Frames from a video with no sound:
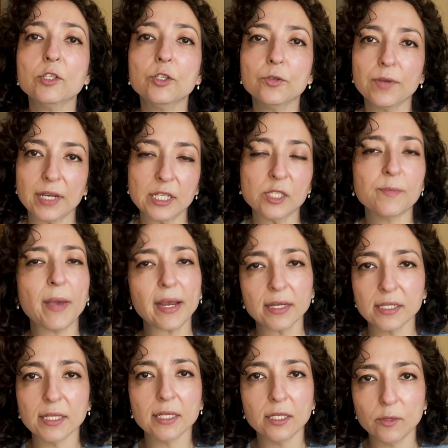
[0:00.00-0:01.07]
Do
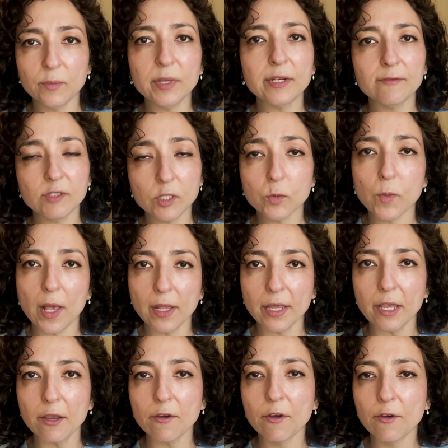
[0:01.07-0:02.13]
expect a little bit of
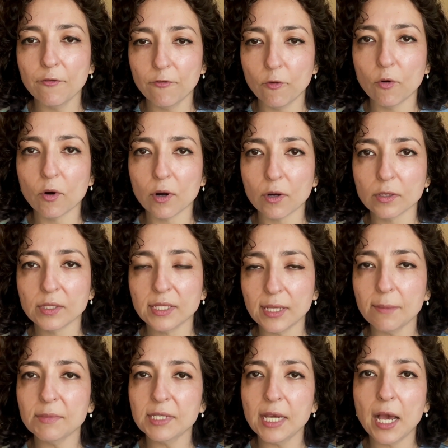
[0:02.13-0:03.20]
swelling for
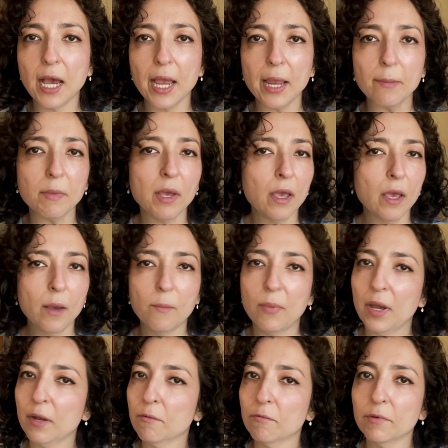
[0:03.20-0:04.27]
some time,
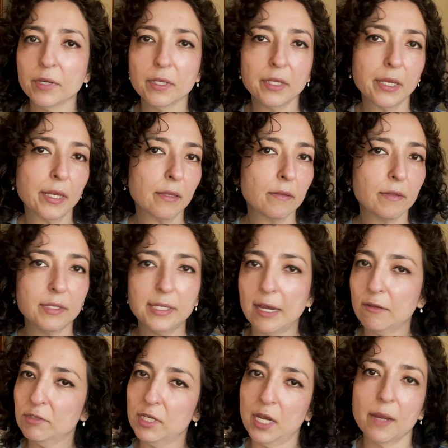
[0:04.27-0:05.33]
but really the
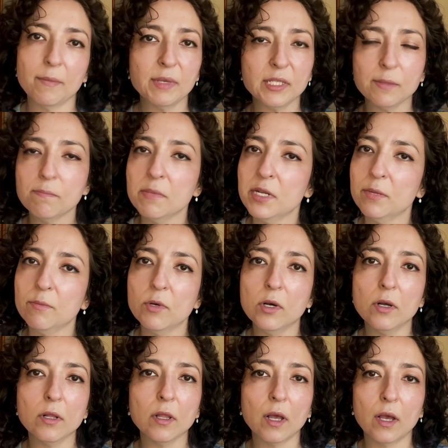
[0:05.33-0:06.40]
downtime is
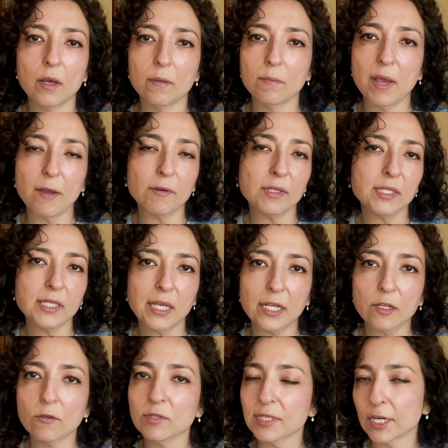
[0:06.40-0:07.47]
minimal. I would
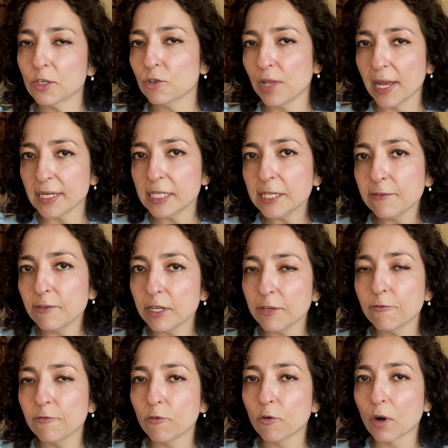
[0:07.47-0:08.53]
say no sexual
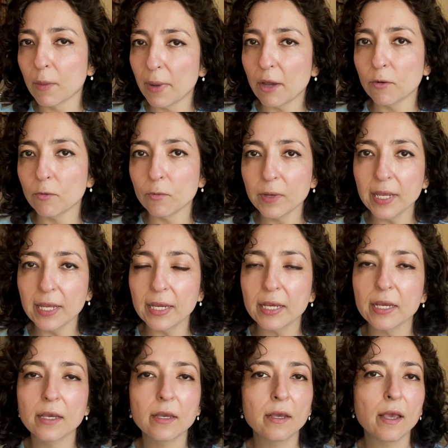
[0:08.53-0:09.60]
activity for about a
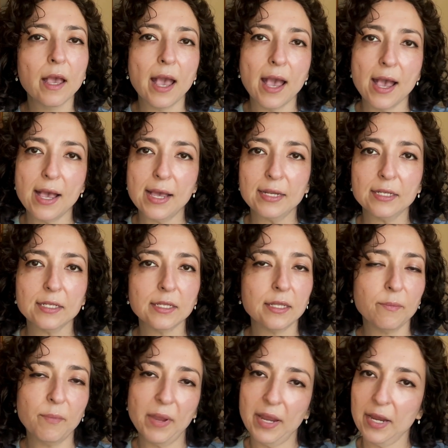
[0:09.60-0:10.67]
week, and
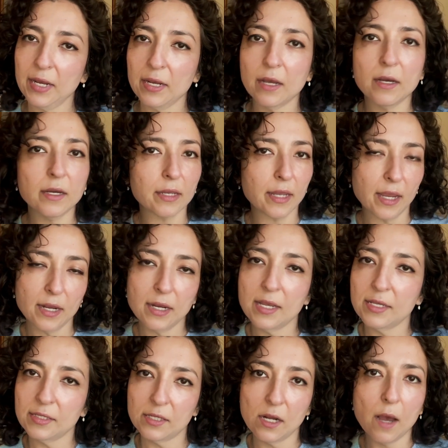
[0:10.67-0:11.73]
the pain, again,
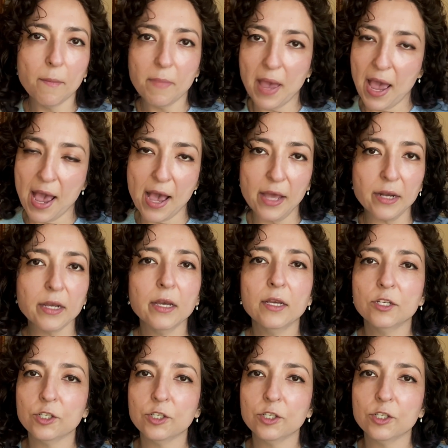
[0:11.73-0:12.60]
is not bad.